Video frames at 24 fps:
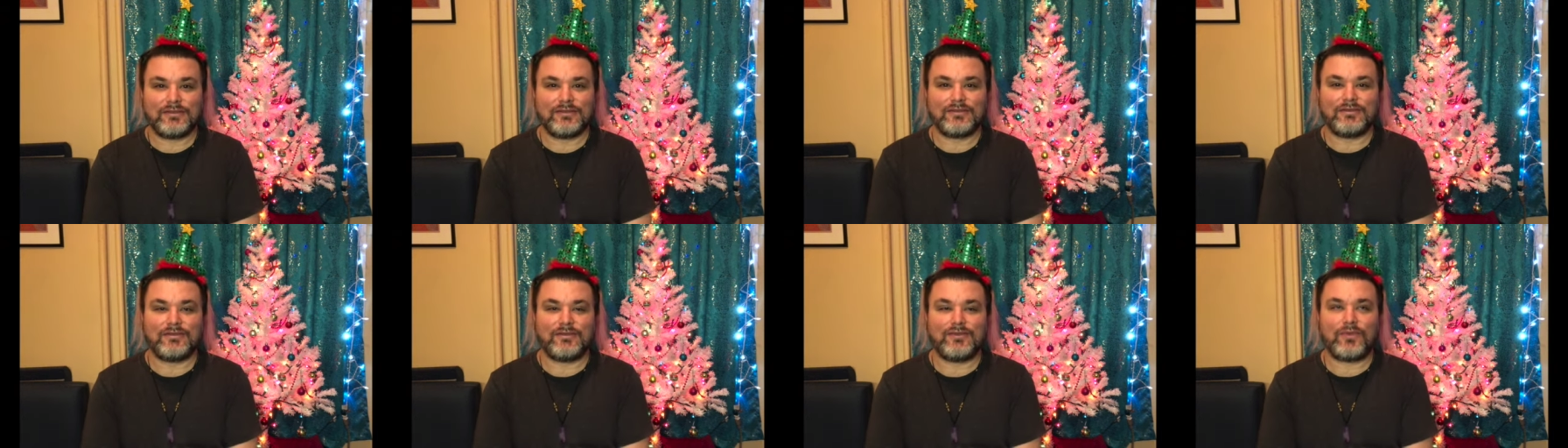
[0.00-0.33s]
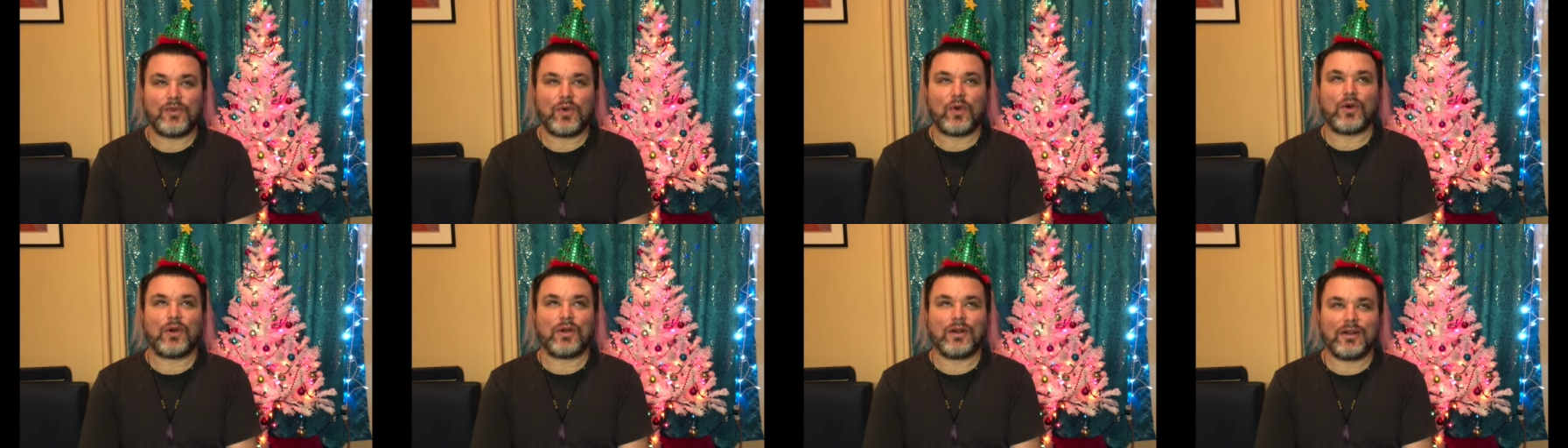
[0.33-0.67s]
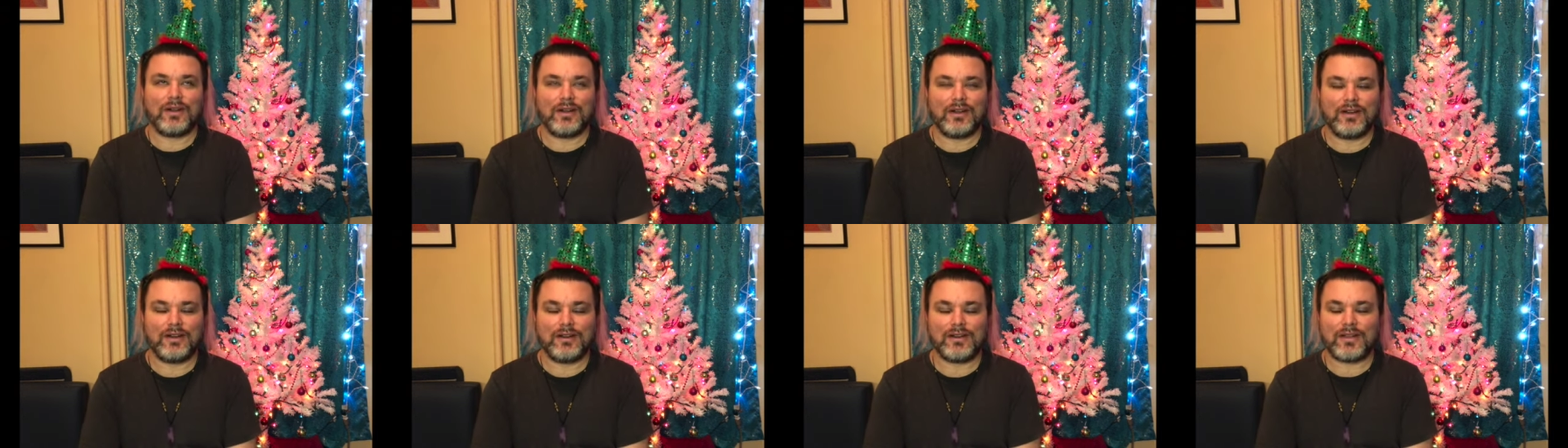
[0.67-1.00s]

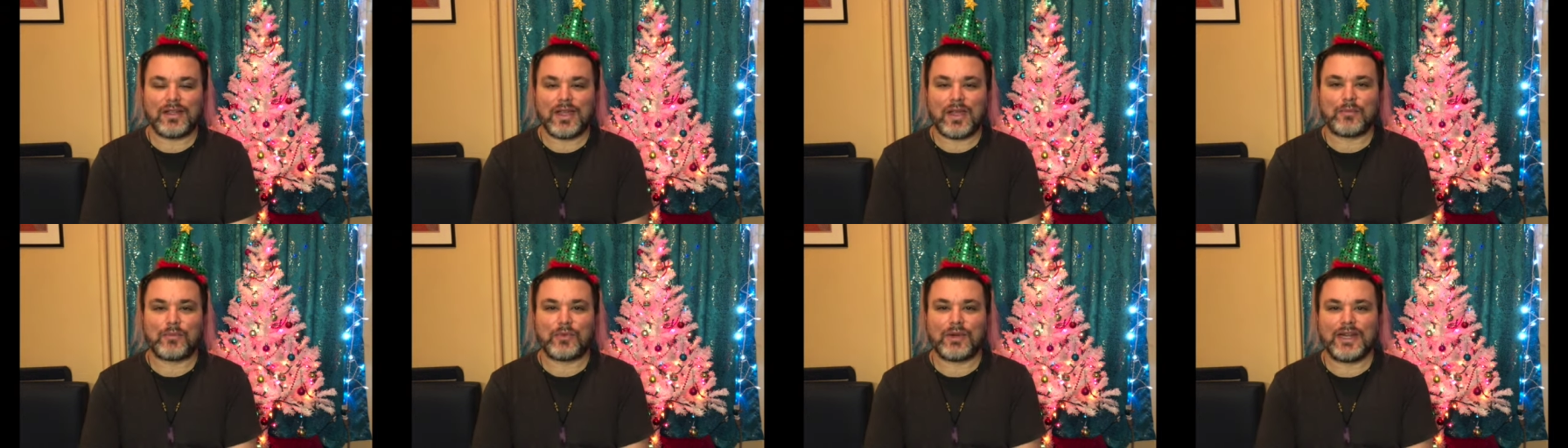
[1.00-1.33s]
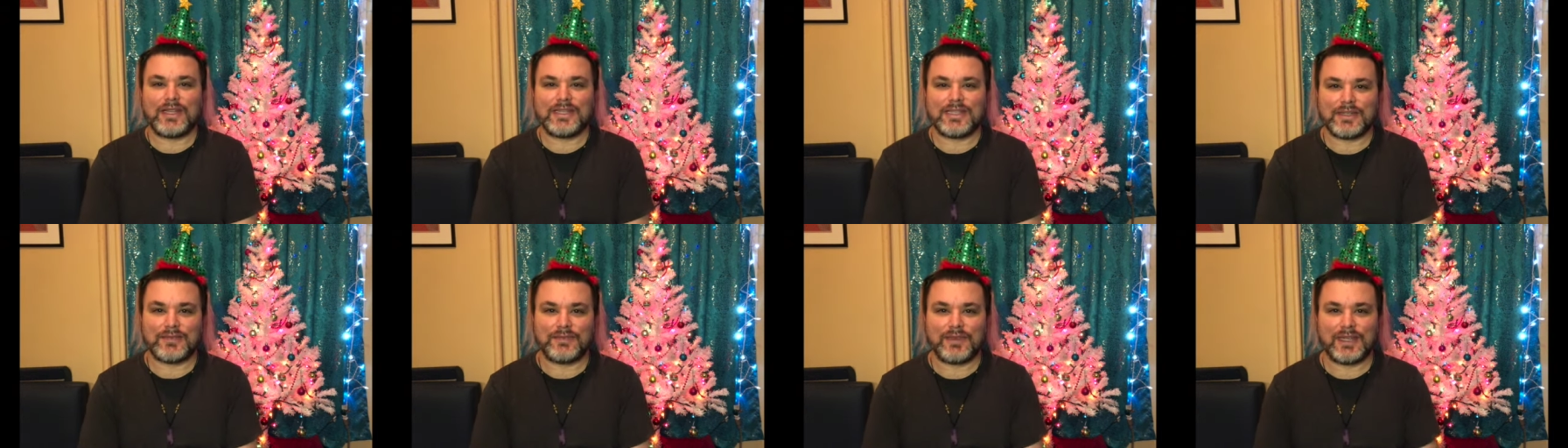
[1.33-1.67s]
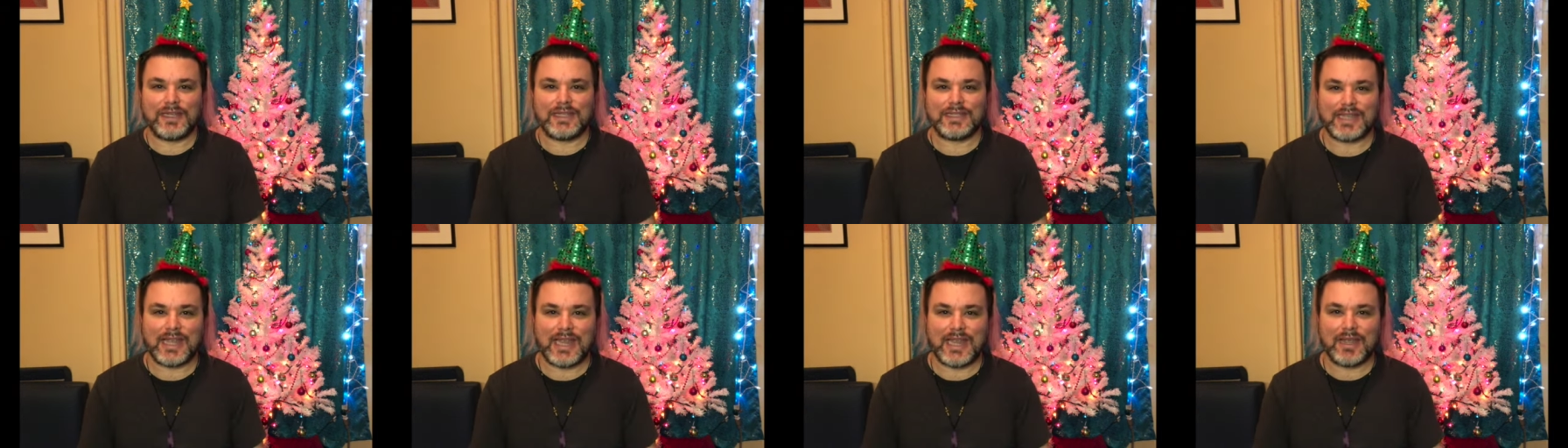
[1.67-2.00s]
four comprehensive
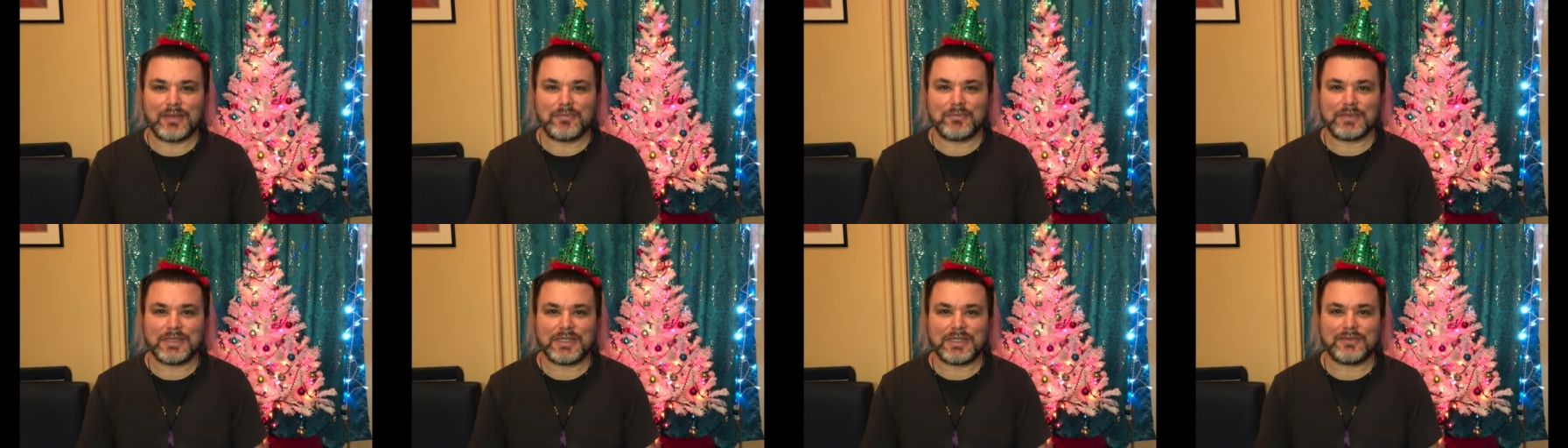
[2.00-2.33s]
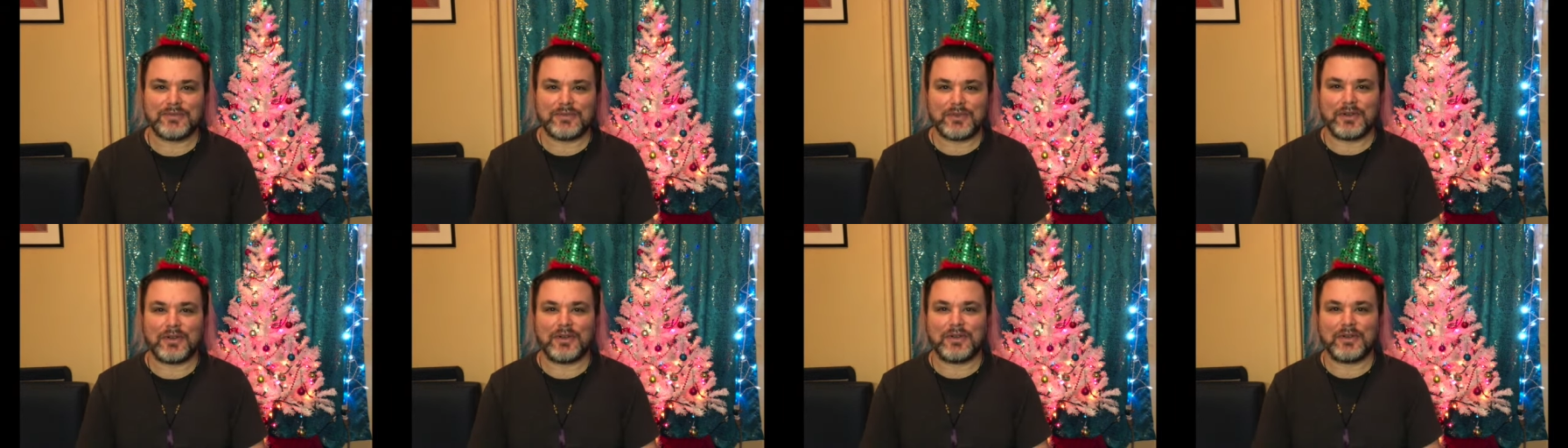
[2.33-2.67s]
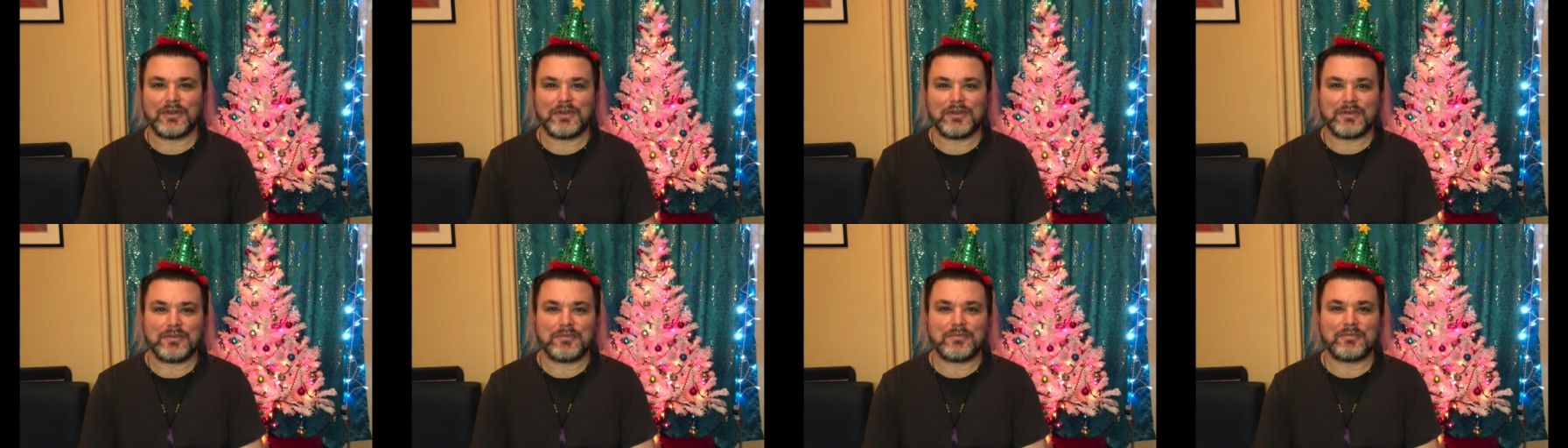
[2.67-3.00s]
exams
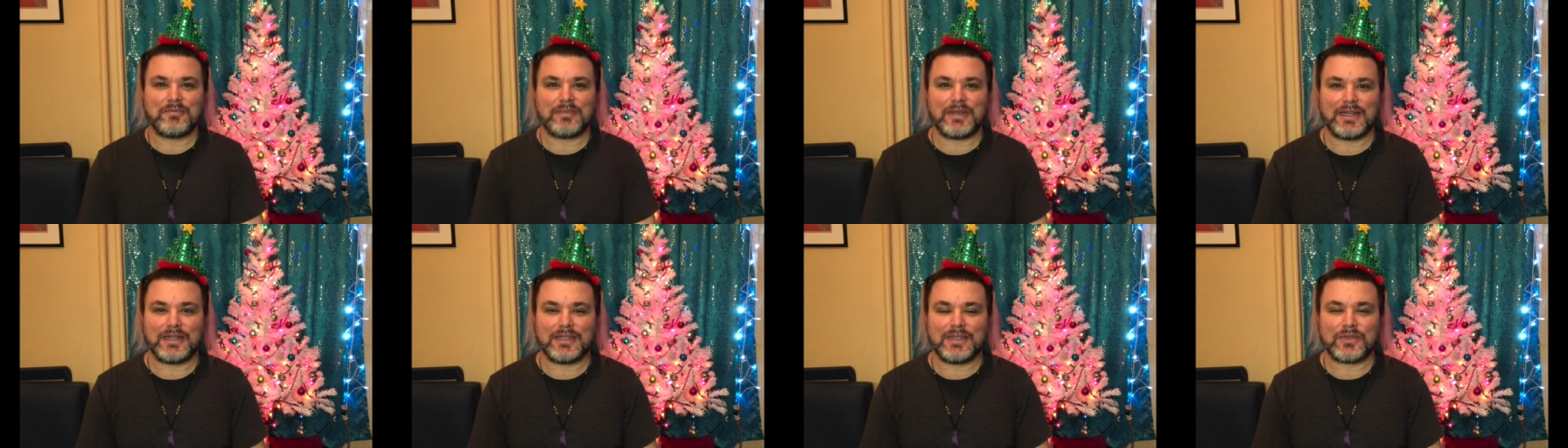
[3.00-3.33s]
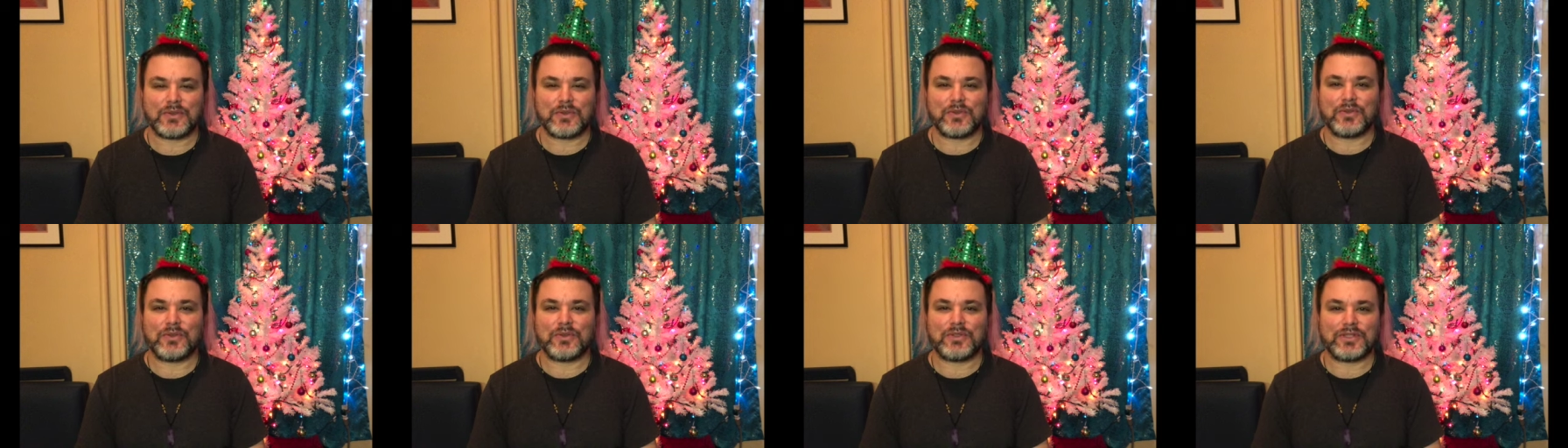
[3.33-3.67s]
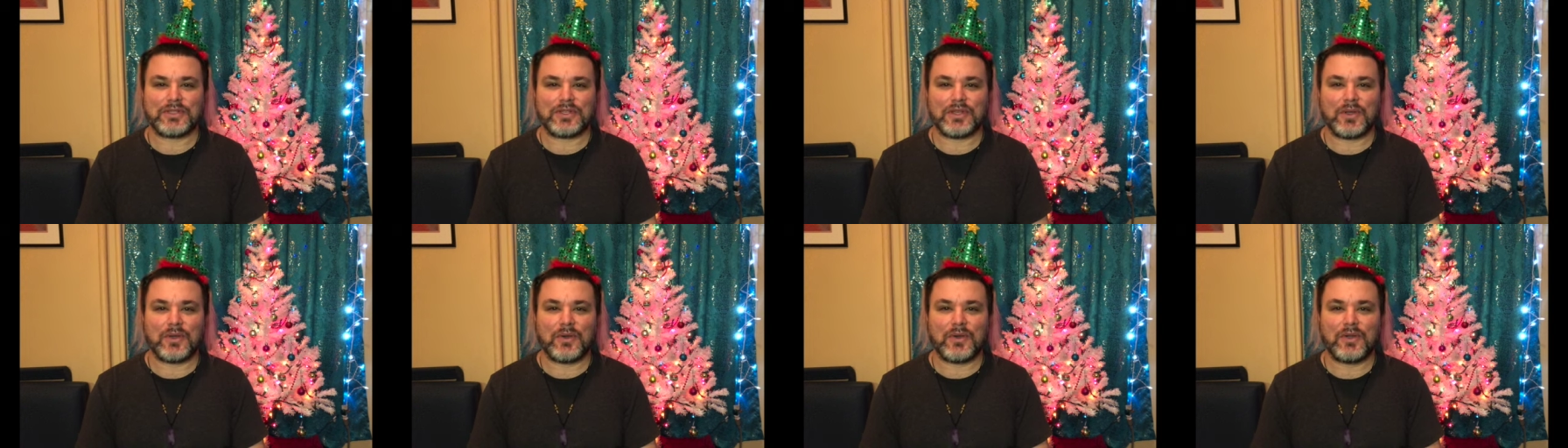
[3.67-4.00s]
for my school
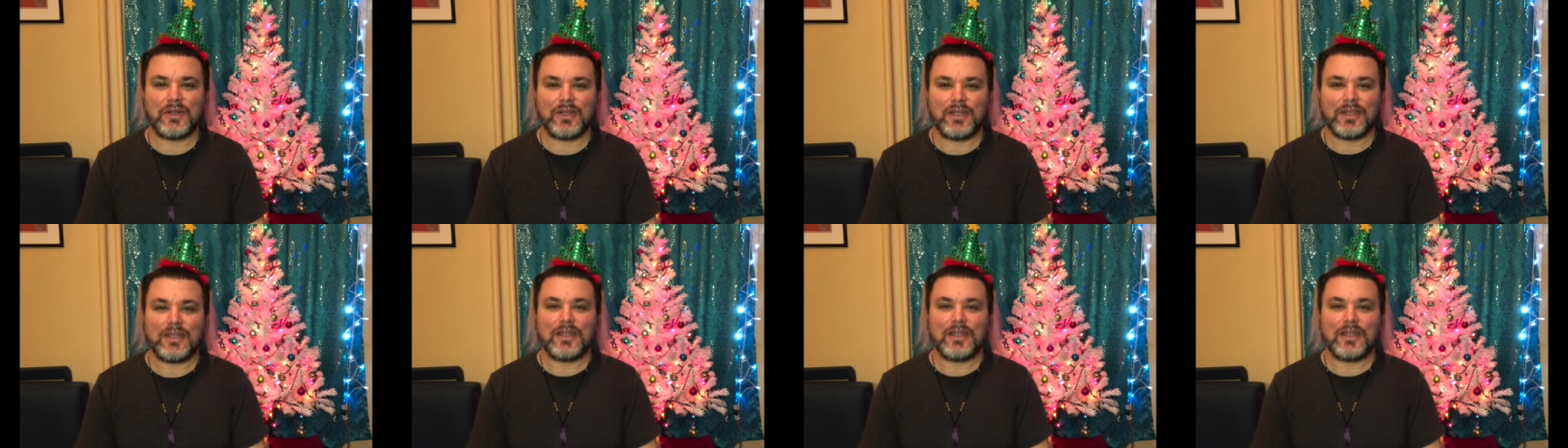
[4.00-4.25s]
so